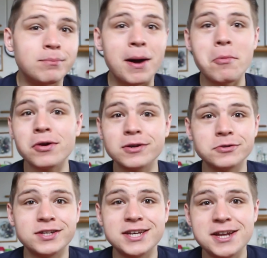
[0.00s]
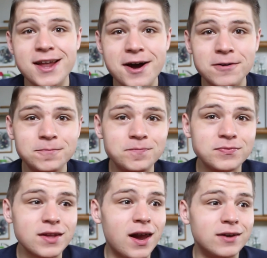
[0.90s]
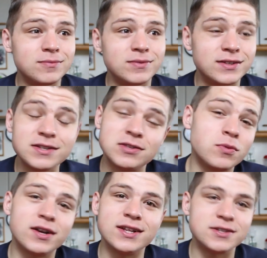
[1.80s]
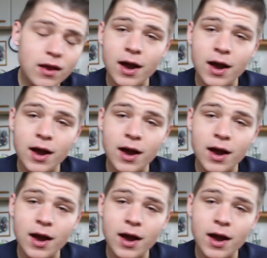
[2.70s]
My morning routine now, this is what it is.